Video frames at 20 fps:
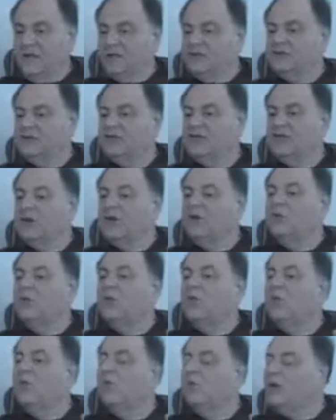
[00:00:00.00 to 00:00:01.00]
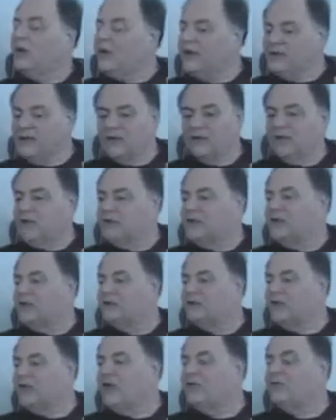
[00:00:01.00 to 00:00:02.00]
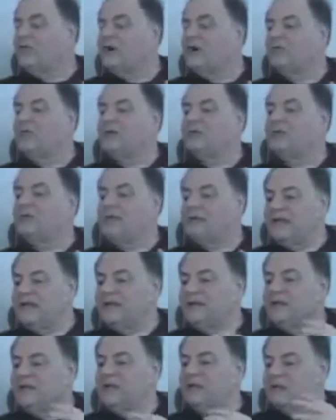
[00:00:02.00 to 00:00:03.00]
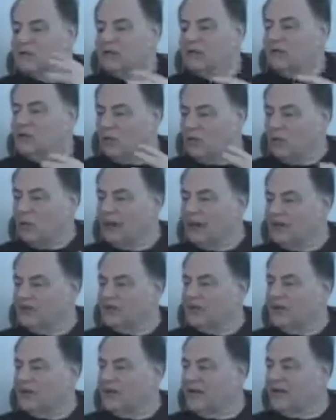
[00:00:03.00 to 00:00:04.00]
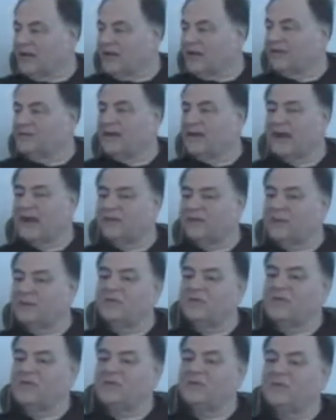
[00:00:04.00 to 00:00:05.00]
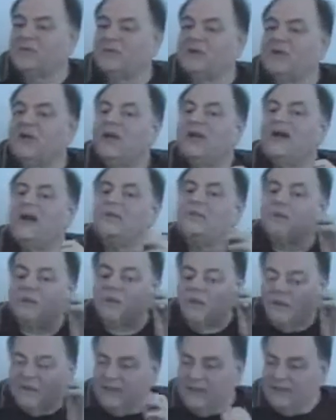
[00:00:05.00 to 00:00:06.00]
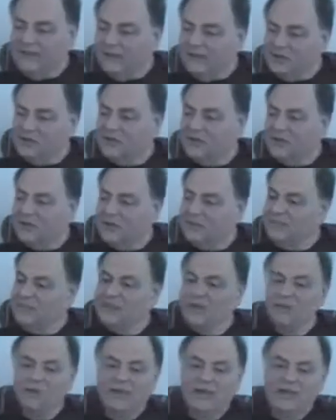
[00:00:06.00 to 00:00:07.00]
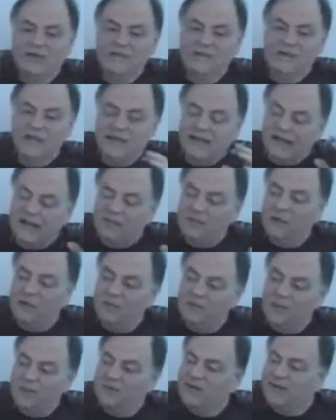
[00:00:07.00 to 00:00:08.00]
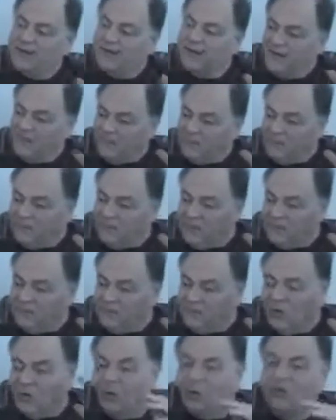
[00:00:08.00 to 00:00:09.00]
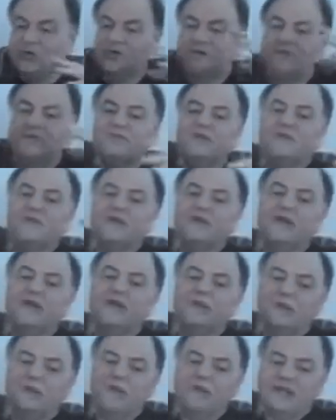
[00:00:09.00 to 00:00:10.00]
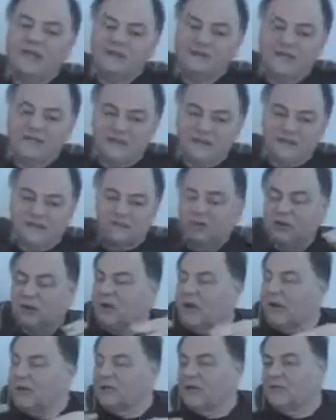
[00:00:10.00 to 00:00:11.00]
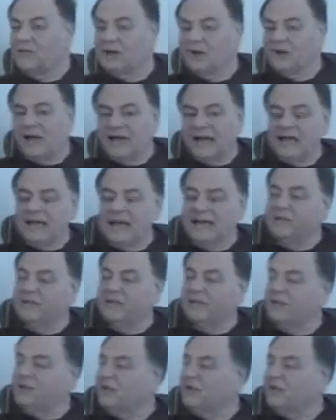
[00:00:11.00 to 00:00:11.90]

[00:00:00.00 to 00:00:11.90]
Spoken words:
So we didn't really know if what we believed in was correct or not. A lot of people believed it so deeply, whatever they came up with, that whole different belief systems around our planet have been